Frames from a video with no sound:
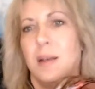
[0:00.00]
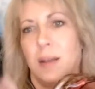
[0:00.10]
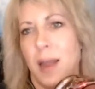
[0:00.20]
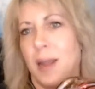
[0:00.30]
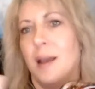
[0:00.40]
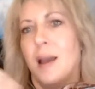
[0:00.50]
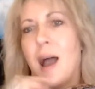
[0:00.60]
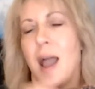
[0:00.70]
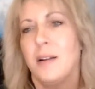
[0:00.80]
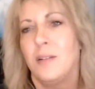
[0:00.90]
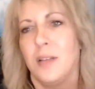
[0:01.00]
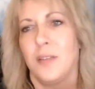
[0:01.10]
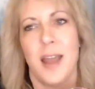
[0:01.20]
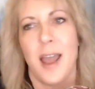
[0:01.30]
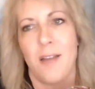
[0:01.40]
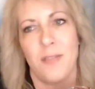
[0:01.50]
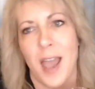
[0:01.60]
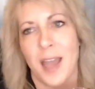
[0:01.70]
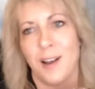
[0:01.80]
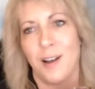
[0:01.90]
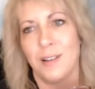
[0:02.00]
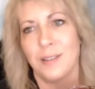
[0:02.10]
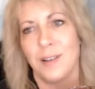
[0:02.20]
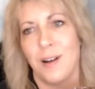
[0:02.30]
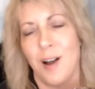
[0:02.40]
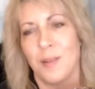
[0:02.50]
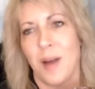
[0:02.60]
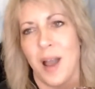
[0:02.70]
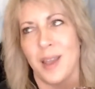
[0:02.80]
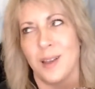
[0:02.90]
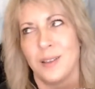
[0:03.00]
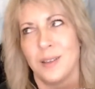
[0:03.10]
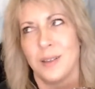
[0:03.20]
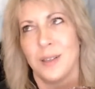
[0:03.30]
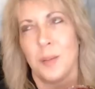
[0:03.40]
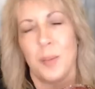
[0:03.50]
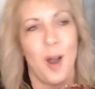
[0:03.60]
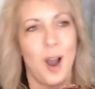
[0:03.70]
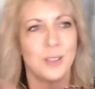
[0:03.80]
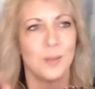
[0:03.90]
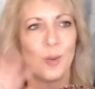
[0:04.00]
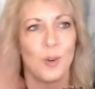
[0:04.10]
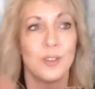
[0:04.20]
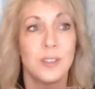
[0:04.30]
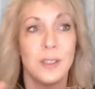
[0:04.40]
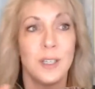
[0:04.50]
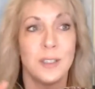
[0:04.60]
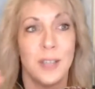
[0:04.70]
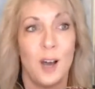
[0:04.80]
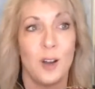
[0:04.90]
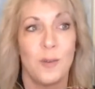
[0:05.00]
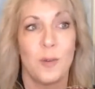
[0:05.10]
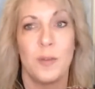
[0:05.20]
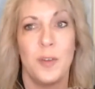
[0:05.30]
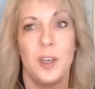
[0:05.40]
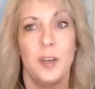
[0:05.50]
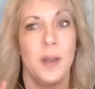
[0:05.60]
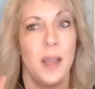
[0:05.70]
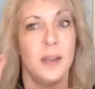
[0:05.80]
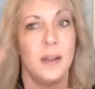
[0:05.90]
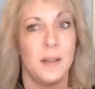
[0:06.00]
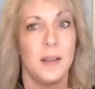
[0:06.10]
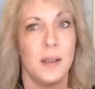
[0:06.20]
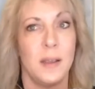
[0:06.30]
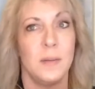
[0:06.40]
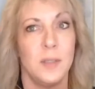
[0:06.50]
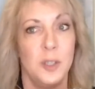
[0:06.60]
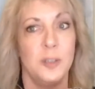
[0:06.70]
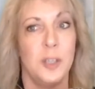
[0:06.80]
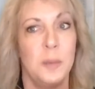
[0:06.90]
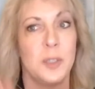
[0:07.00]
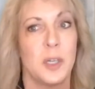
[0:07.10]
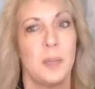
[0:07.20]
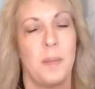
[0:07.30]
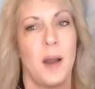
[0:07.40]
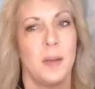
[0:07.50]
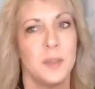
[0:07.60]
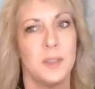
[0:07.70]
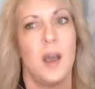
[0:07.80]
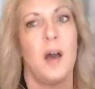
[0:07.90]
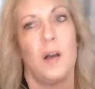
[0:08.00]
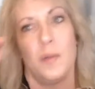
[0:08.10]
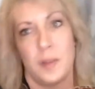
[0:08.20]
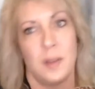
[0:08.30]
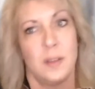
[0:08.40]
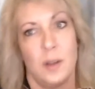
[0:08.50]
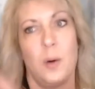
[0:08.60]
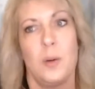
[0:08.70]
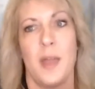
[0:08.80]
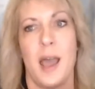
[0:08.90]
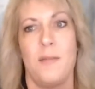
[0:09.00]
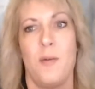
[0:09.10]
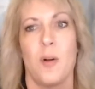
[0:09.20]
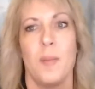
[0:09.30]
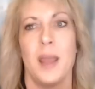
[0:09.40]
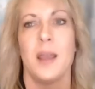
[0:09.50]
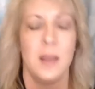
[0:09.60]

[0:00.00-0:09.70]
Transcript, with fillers: Like I don't even have that on my blocked words list held for review, and YouTube took it upon themselves to hold that for me.